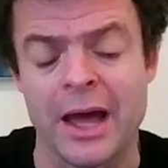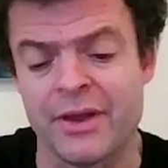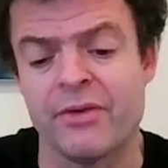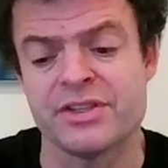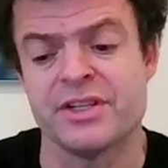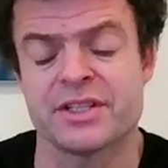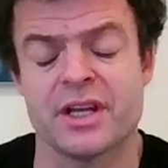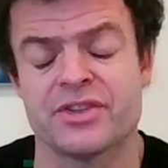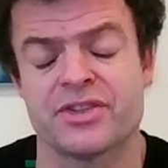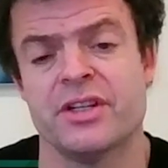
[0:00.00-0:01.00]
And there is a
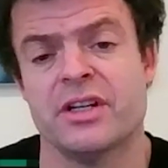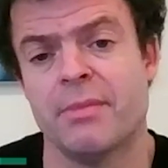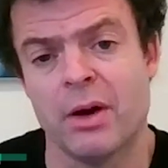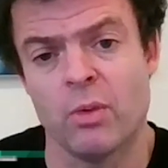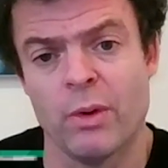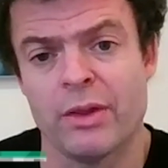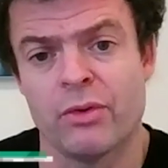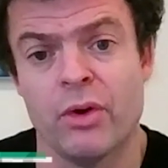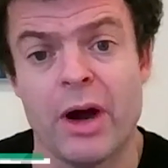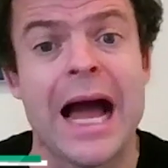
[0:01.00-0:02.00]
discussion about whether
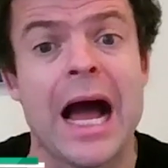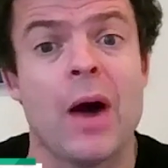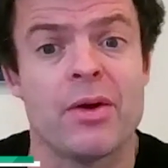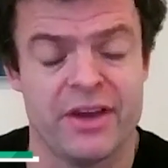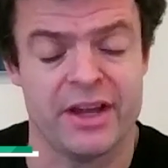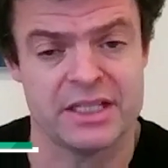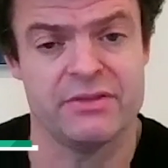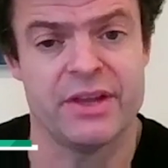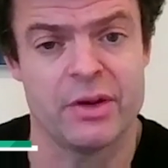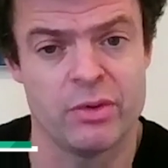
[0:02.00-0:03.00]
or how
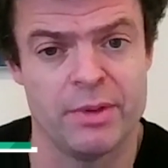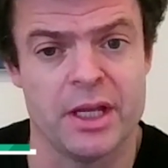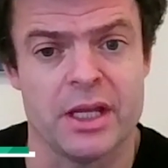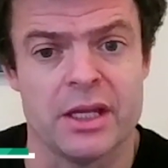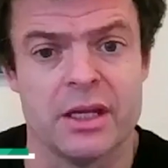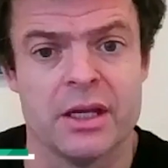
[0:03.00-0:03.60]
effective they would be.